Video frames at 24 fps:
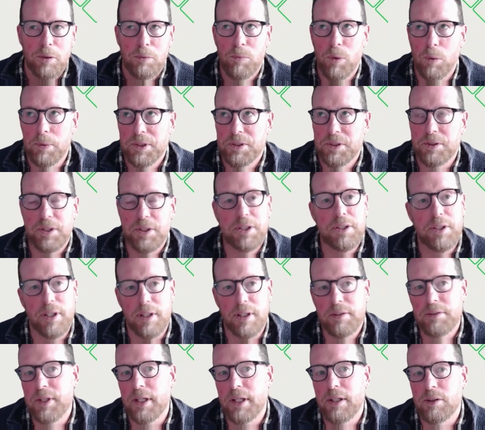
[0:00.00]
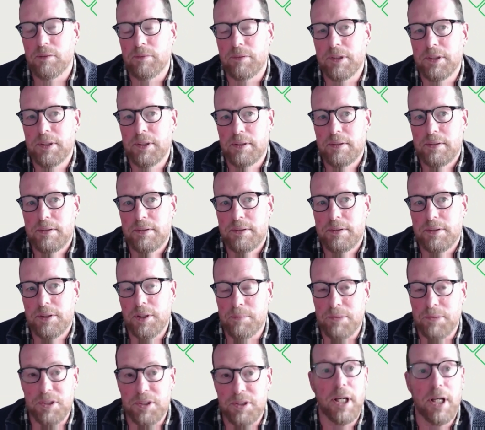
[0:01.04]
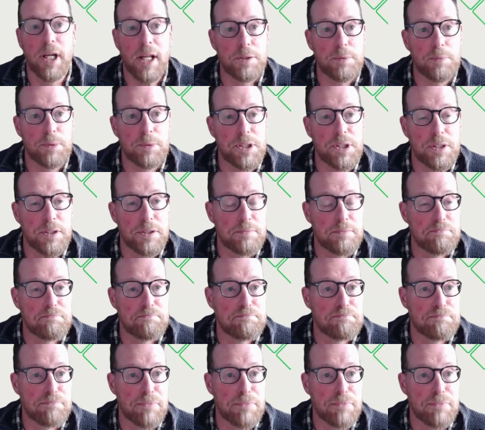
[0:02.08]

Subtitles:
what we traditionally think of in terms of DNS, which is